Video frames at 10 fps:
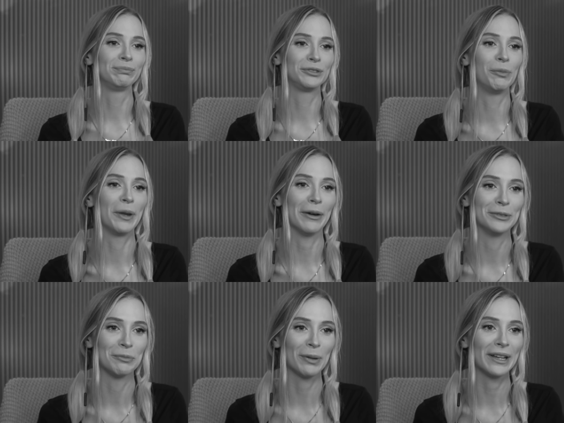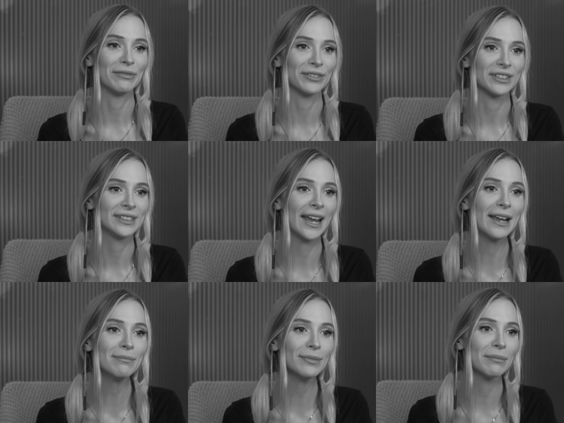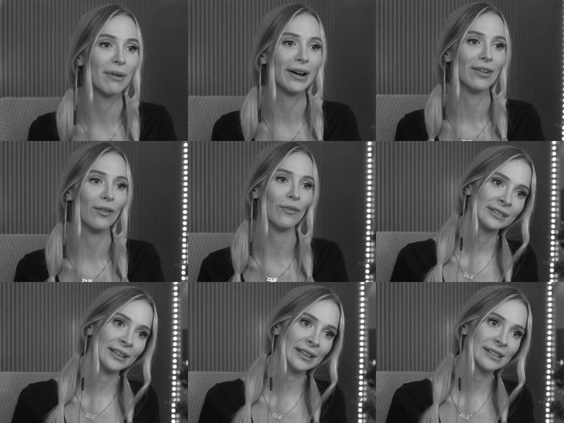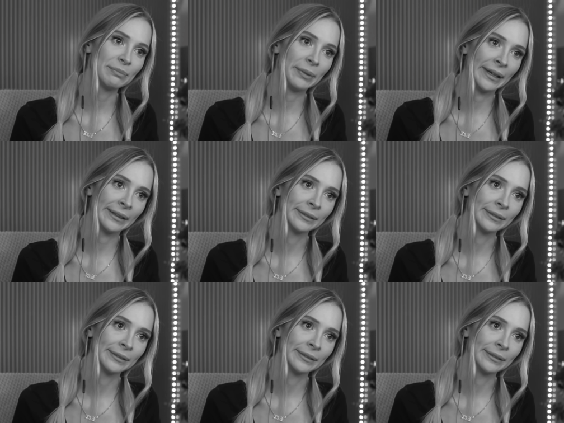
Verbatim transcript: to be able to play for the team. Mine aren't that big.